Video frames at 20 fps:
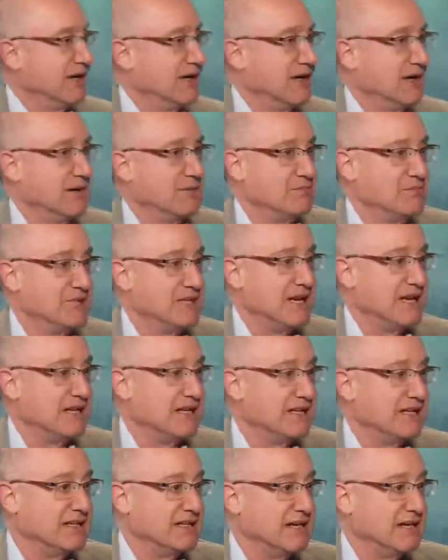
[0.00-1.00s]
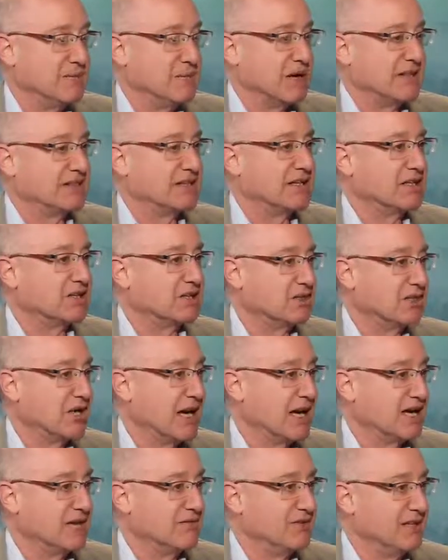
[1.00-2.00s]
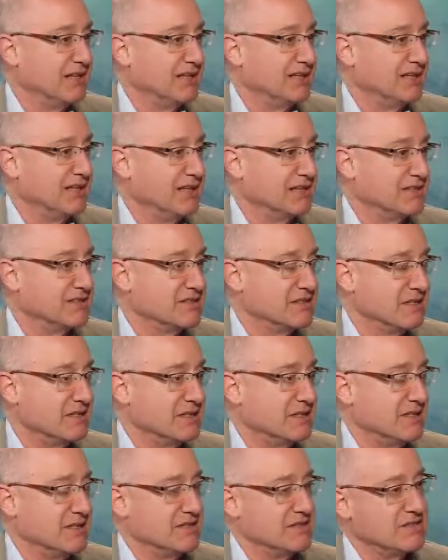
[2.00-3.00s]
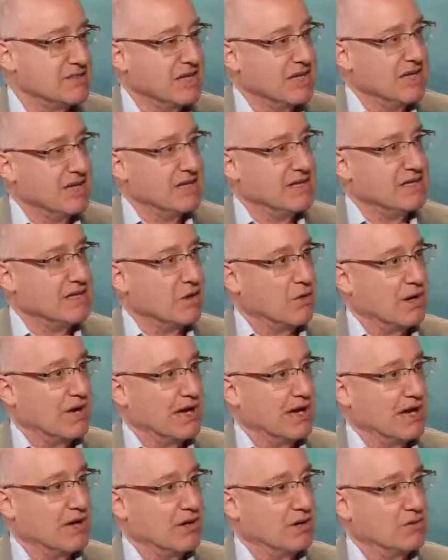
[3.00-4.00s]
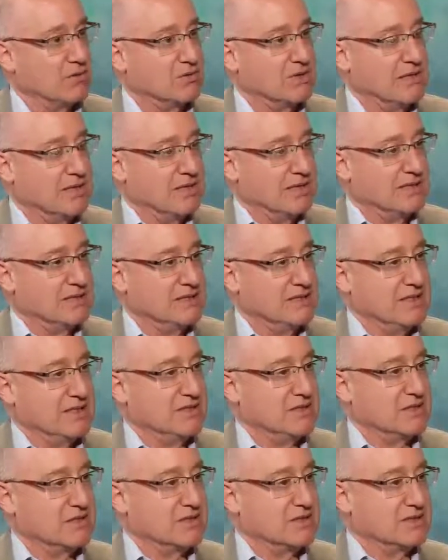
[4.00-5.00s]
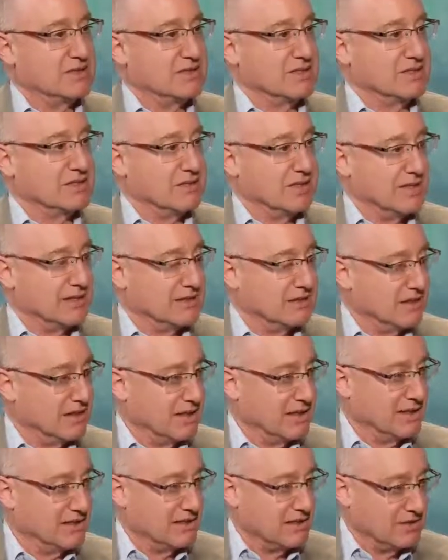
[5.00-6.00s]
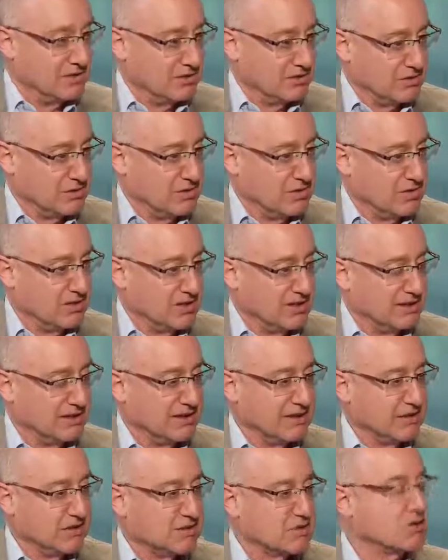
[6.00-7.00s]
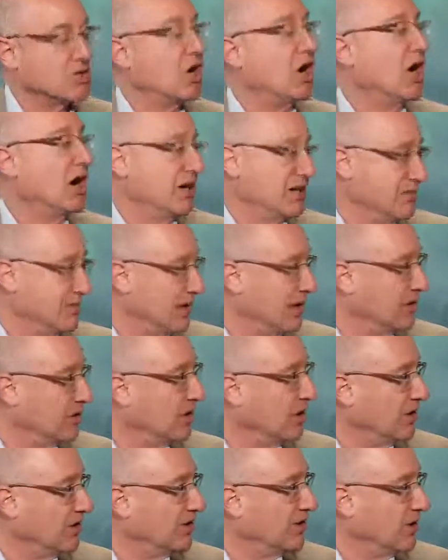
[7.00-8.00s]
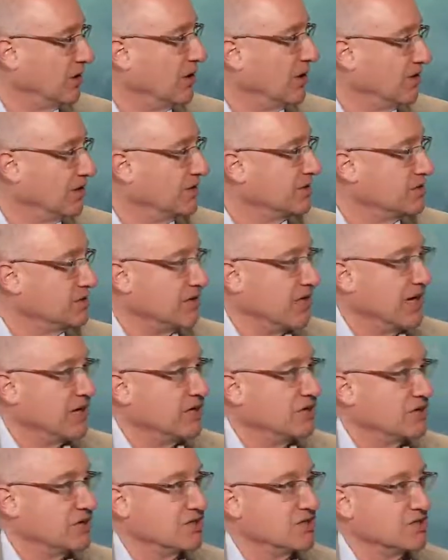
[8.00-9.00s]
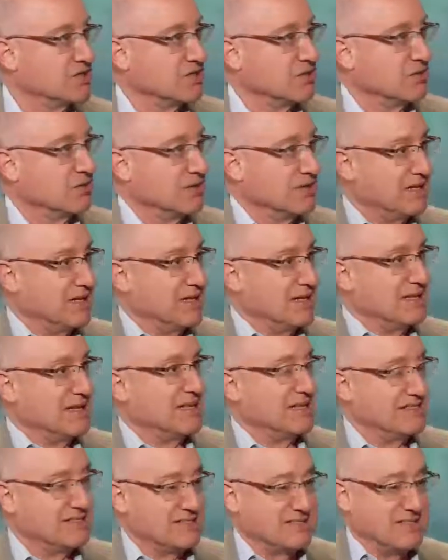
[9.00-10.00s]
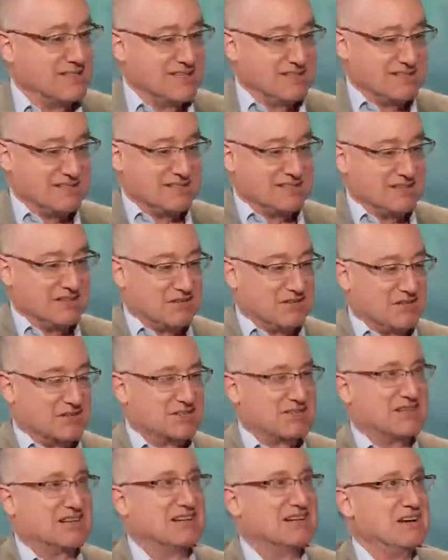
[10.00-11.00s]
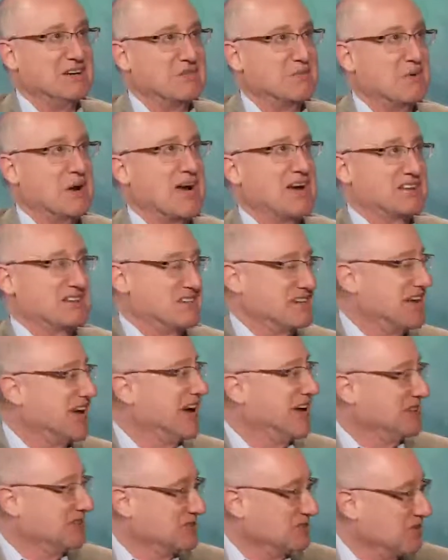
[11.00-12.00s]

updated. I think a lot of it is you know, how teachers and community leaders talk about all the change. And so it is said, you know, there's a rationale to